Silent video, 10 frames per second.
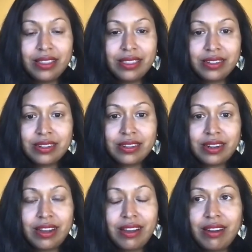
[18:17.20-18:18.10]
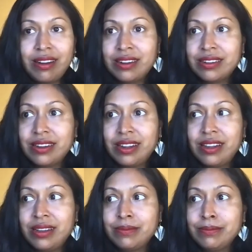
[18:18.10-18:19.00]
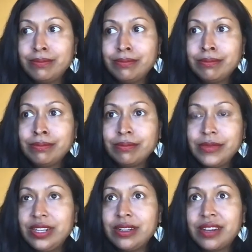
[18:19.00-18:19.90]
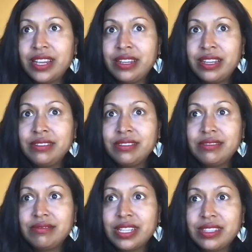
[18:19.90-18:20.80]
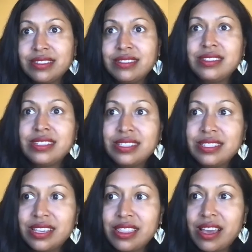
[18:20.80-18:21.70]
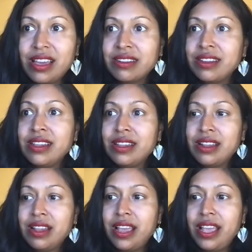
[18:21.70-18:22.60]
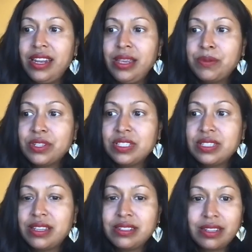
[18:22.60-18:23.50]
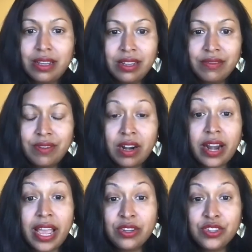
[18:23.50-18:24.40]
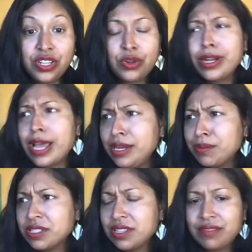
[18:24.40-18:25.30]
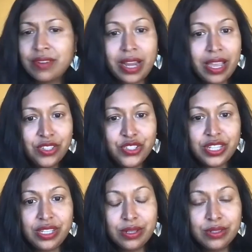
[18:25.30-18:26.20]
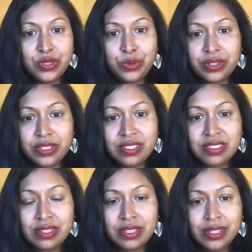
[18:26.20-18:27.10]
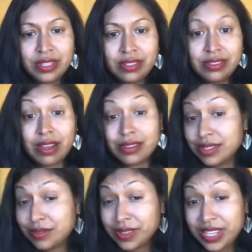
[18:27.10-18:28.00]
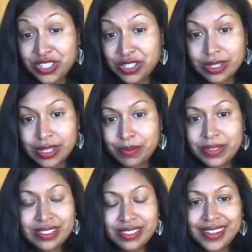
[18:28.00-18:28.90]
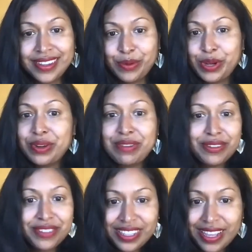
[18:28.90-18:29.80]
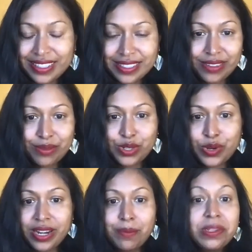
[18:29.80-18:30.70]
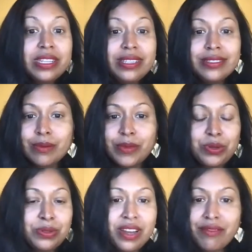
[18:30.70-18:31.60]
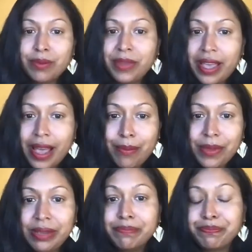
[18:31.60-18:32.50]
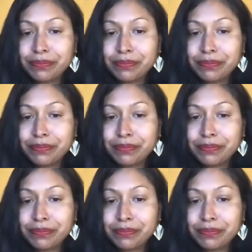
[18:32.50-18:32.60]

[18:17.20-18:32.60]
there are, I read the statistic that 80% of our energy, or 90% of our energy, goes towards toxic relationships. We don't even realize it. We're trying to please someone who will never be happy.